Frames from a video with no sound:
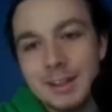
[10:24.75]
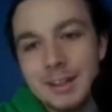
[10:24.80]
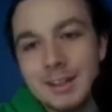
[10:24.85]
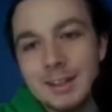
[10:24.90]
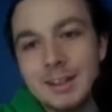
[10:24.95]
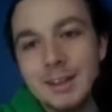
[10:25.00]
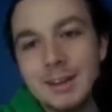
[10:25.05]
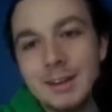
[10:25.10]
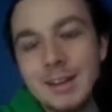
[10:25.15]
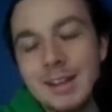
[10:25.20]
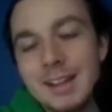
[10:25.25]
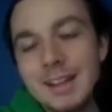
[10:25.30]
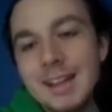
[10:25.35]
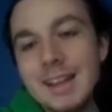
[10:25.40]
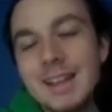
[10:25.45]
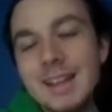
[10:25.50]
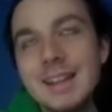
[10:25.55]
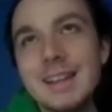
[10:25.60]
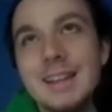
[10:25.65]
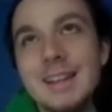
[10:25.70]

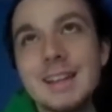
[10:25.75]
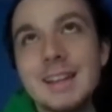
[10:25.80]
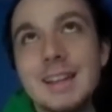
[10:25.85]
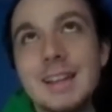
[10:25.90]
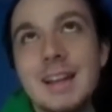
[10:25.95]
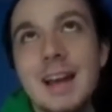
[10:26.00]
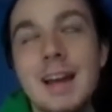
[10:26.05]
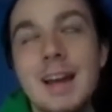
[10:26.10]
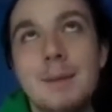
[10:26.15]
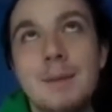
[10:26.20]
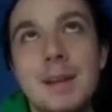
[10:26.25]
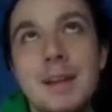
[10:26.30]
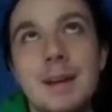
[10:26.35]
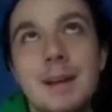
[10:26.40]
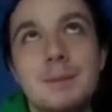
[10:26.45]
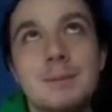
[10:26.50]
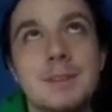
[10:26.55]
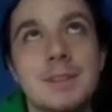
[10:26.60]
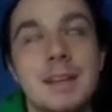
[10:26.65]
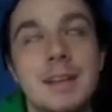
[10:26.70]
And then it kind of
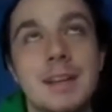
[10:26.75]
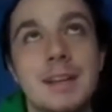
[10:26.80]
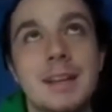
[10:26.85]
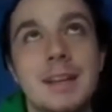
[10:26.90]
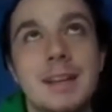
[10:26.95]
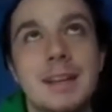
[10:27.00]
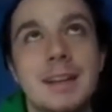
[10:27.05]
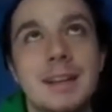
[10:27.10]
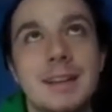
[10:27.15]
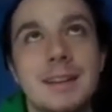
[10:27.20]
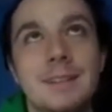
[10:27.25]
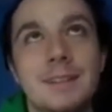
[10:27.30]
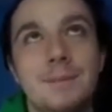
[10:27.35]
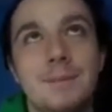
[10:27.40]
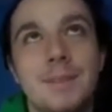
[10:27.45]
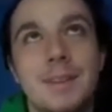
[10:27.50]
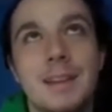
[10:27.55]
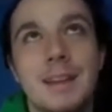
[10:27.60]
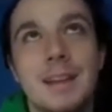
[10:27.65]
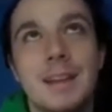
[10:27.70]
becomes like,
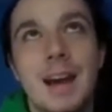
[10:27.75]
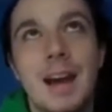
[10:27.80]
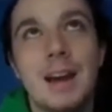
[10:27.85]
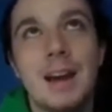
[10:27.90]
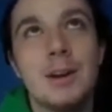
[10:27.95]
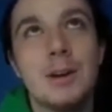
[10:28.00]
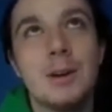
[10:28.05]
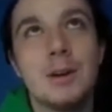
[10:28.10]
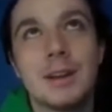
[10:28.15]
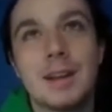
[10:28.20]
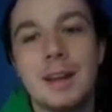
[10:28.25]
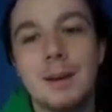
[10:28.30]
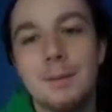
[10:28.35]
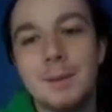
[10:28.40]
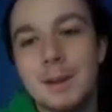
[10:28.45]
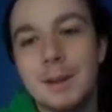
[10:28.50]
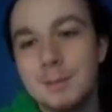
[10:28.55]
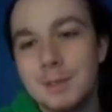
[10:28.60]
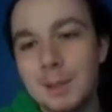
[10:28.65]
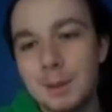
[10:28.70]
I don't know, it kind of
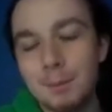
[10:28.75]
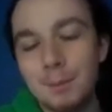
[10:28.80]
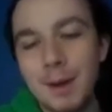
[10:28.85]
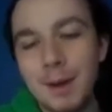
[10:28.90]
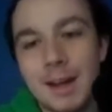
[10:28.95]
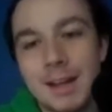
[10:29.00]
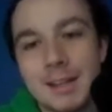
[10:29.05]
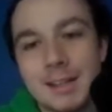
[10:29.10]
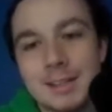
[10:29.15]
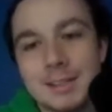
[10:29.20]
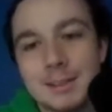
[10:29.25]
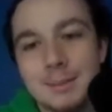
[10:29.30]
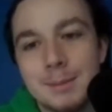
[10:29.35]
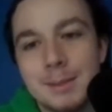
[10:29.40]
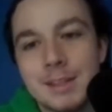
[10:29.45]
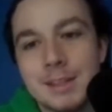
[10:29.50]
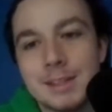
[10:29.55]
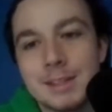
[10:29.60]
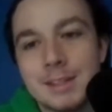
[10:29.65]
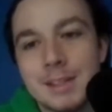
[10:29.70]
becomes like biased
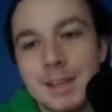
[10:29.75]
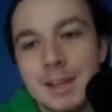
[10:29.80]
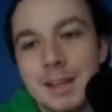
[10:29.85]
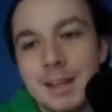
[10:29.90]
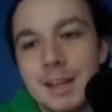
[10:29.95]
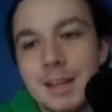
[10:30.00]
because like